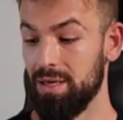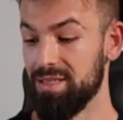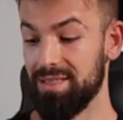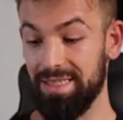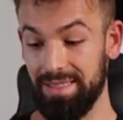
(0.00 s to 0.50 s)

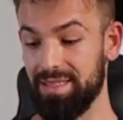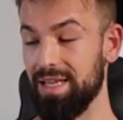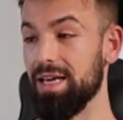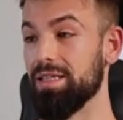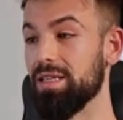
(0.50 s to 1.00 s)
Since
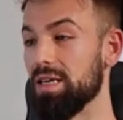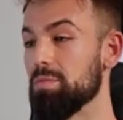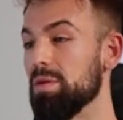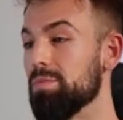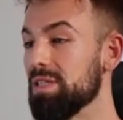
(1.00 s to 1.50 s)
then, like
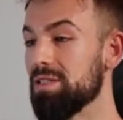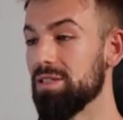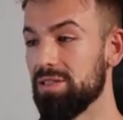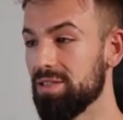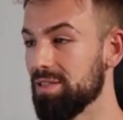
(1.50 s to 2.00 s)
my
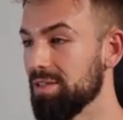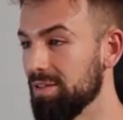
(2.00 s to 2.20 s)
business